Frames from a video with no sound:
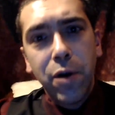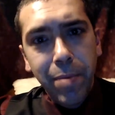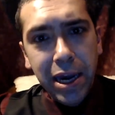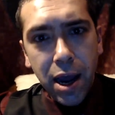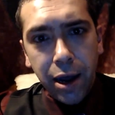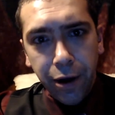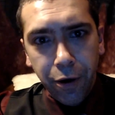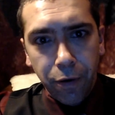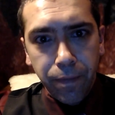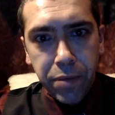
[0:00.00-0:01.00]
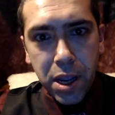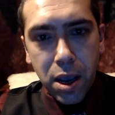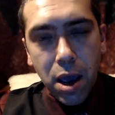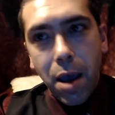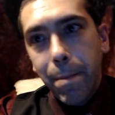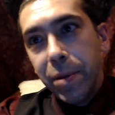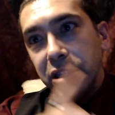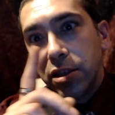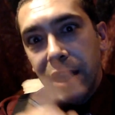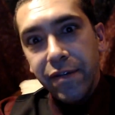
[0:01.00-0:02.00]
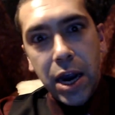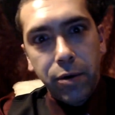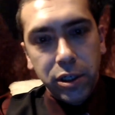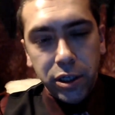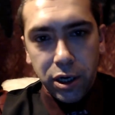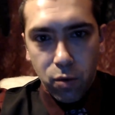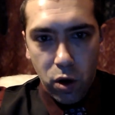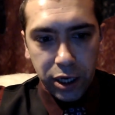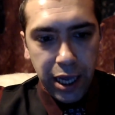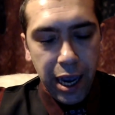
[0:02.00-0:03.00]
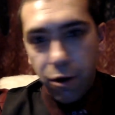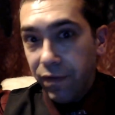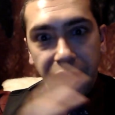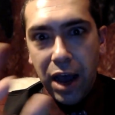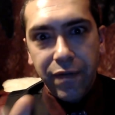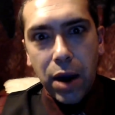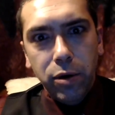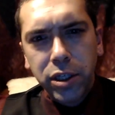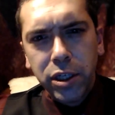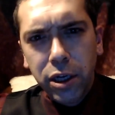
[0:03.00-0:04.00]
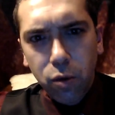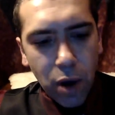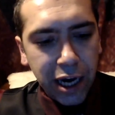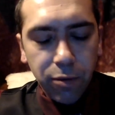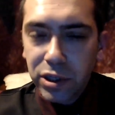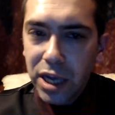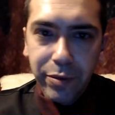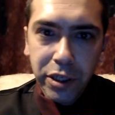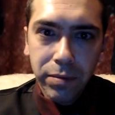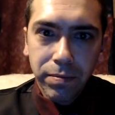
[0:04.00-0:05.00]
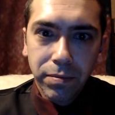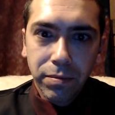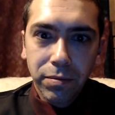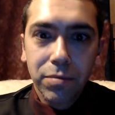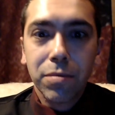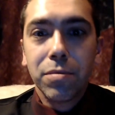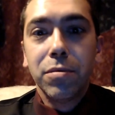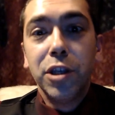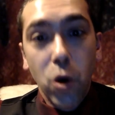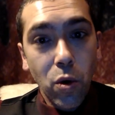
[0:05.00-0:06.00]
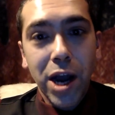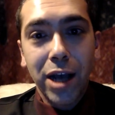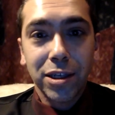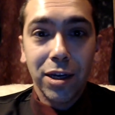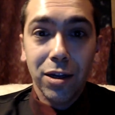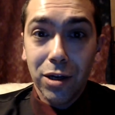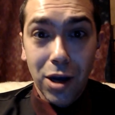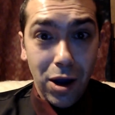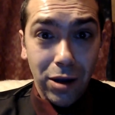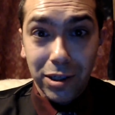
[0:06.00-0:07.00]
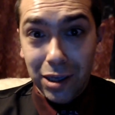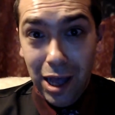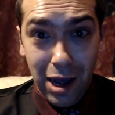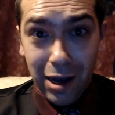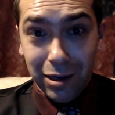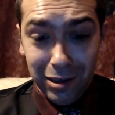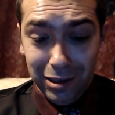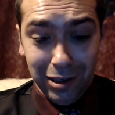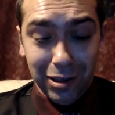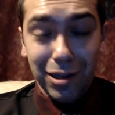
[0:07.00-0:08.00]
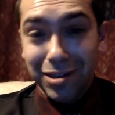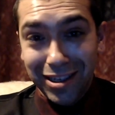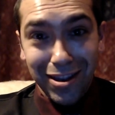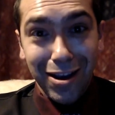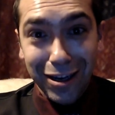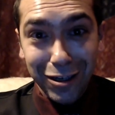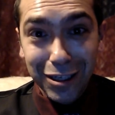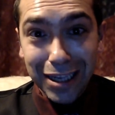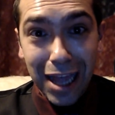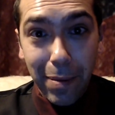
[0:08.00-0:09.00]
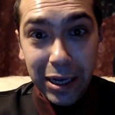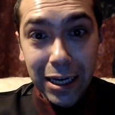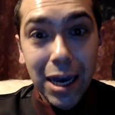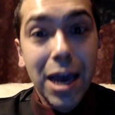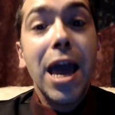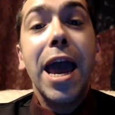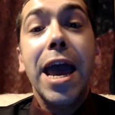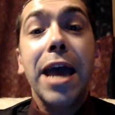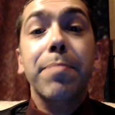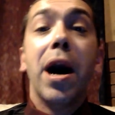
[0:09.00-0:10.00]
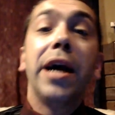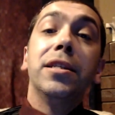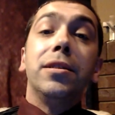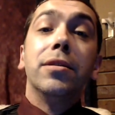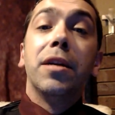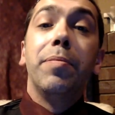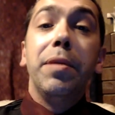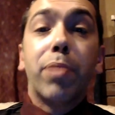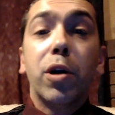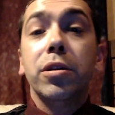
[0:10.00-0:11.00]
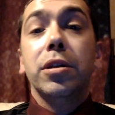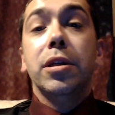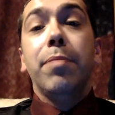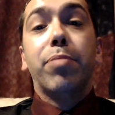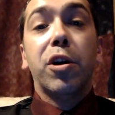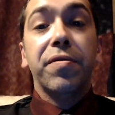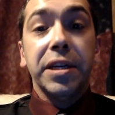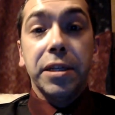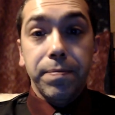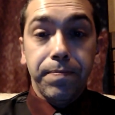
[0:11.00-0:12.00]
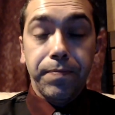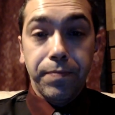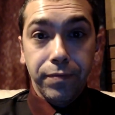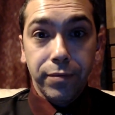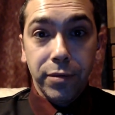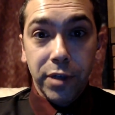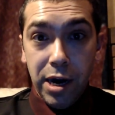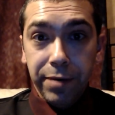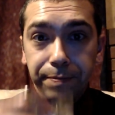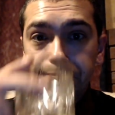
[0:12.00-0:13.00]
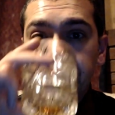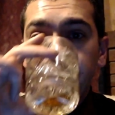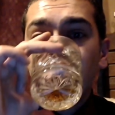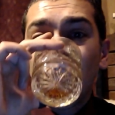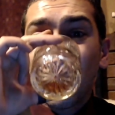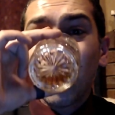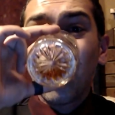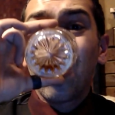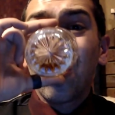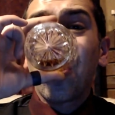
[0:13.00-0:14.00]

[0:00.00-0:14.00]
it may not, no. But 7 hours into your workday or 5 hours into your wedding reception, your knot's going to look all sluggish and sloppy, and mine is still going to be pert and perfect. All right? And